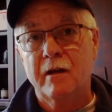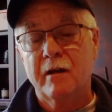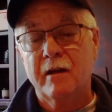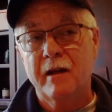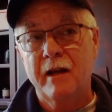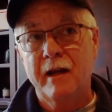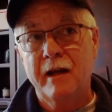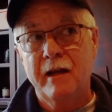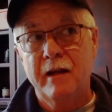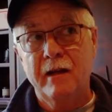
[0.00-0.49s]

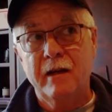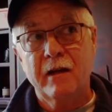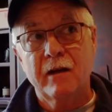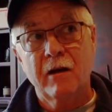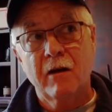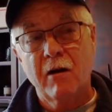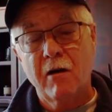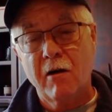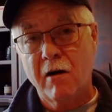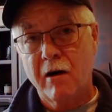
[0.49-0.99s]
take
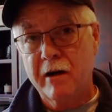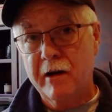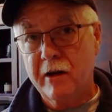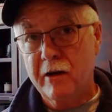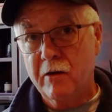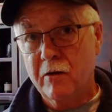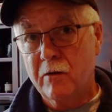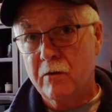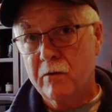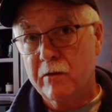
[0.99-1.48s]

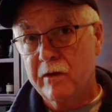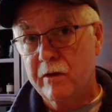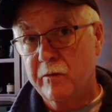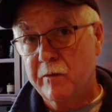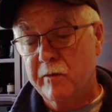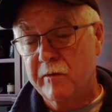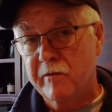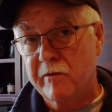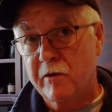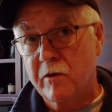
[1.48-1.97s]
audio that
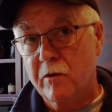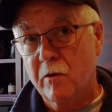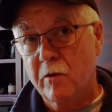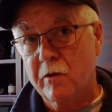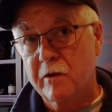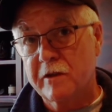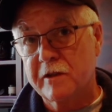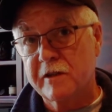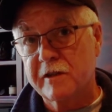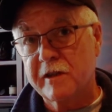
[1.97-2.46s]
we
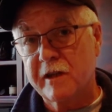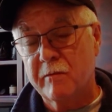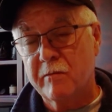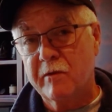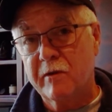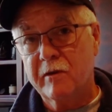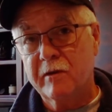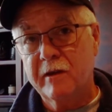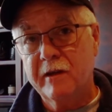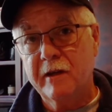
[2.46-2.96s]
recorded
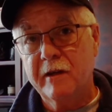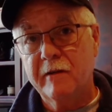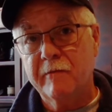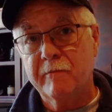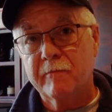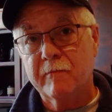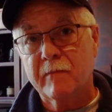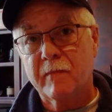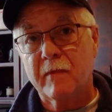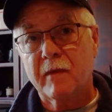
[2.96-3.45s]
separately
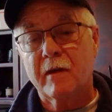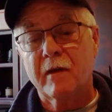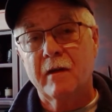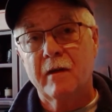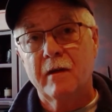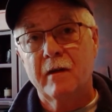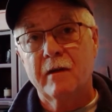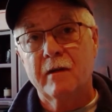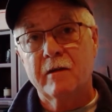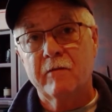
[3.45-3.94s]

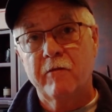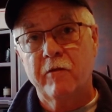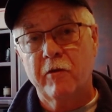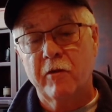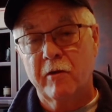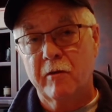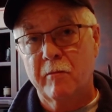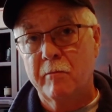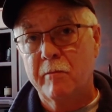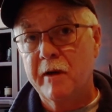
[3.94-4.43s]

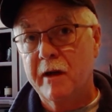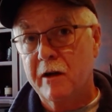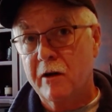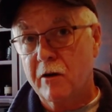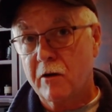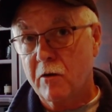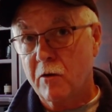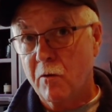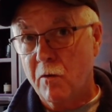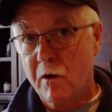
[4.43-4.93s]
for better
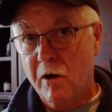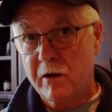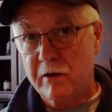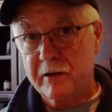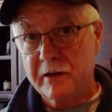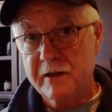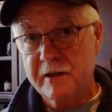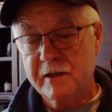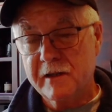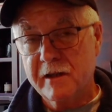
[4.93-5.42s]

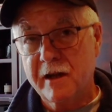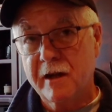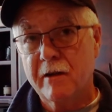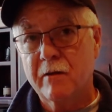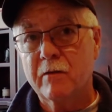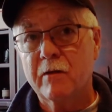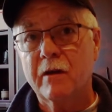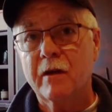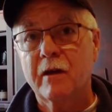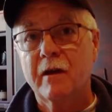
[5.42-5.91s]
quality
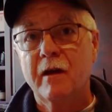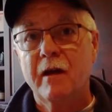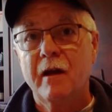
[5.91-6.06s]
sound